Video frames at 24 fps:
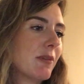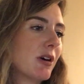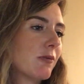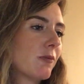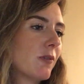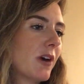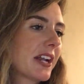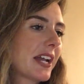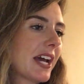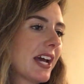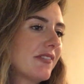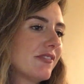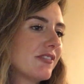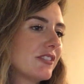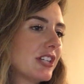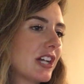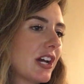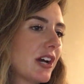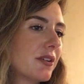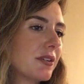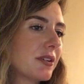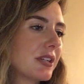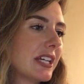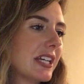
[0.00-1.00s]
What I've
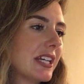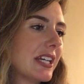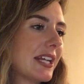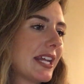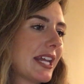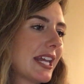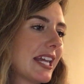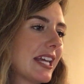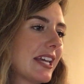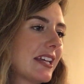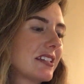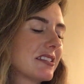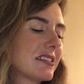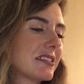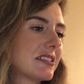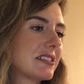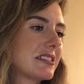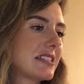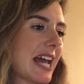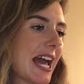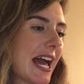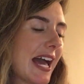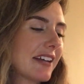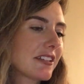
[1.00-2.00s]
noted is
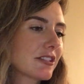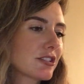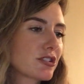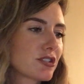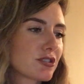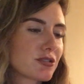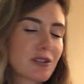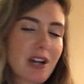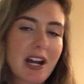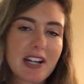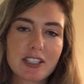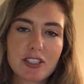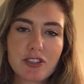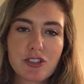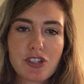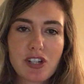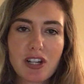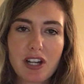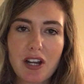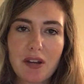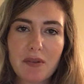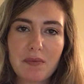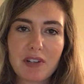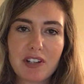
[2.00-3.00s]
text
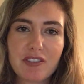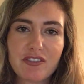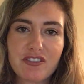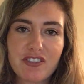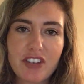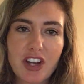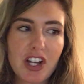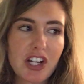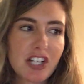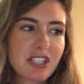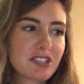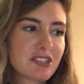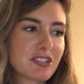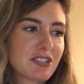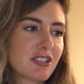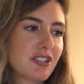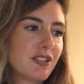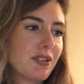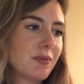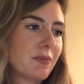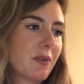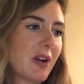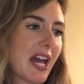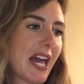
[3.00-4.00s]
structure refers to
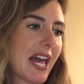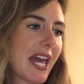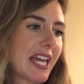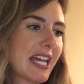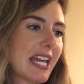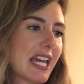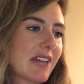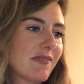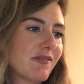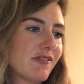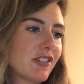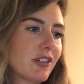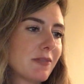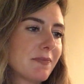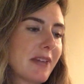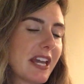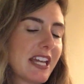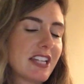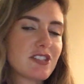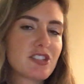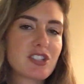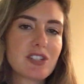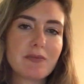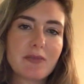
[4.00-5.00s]
the way
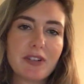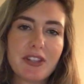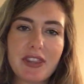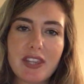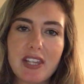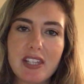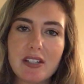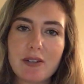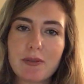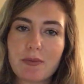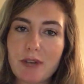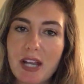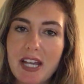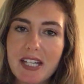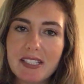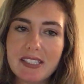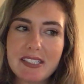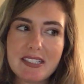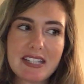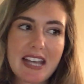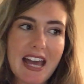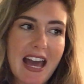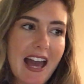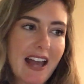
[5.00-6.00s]
information within a
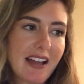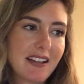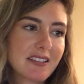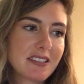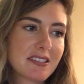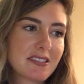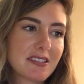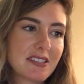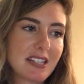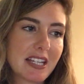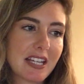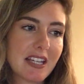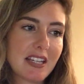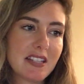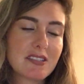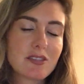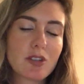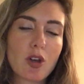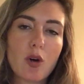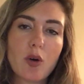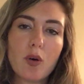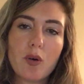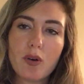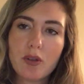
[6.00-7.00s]
written text
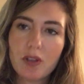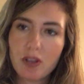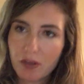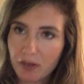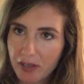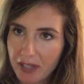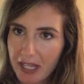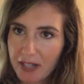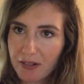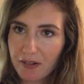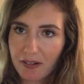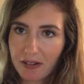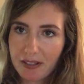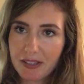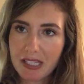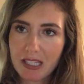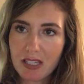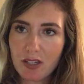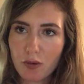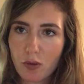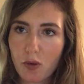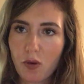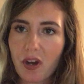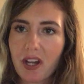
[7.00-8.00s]
is
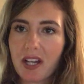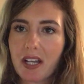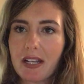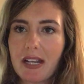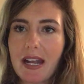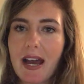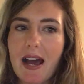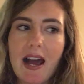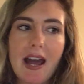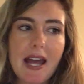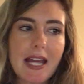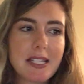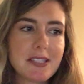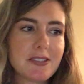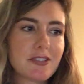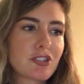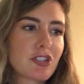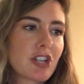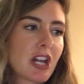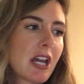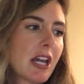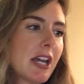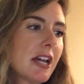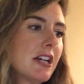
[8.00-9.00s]
literally
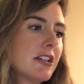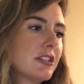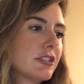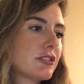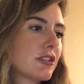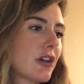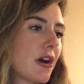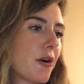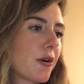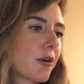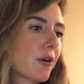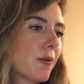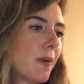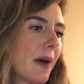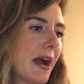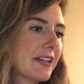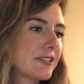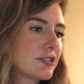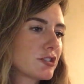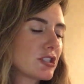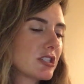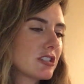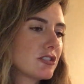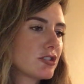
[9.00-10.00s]
organized. So
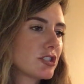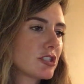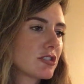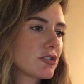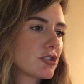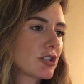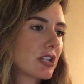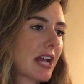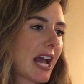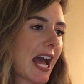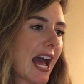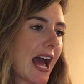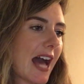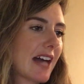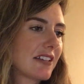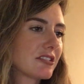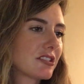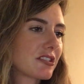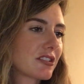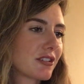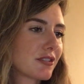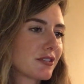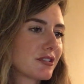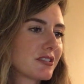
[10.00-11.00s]
questions you should
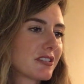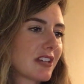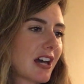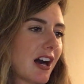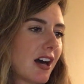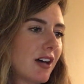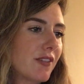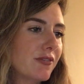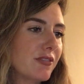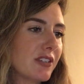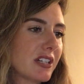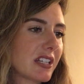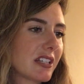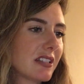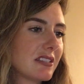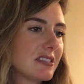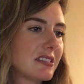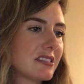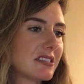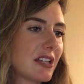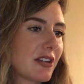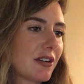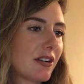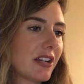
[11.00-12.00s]
ask yourself when
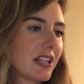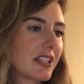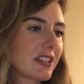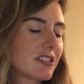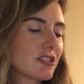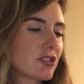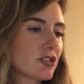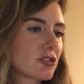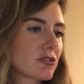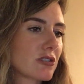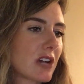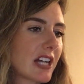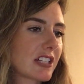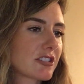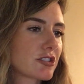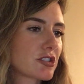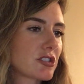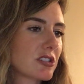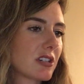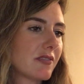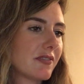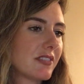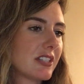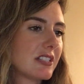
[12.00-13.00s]
considering the
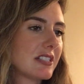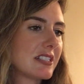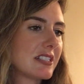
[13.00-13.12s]
structure of the